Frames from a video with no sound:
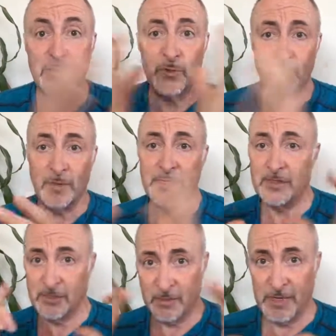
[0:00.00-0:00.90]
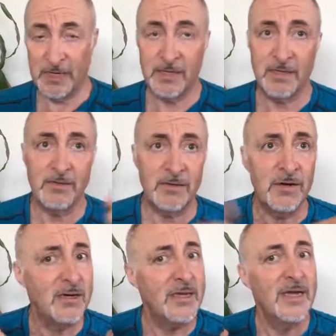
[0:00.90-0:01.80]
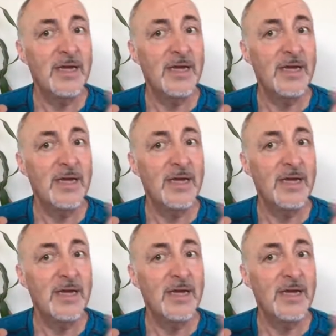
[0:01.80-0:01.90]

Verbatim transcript: towards women, just to be clear, because there are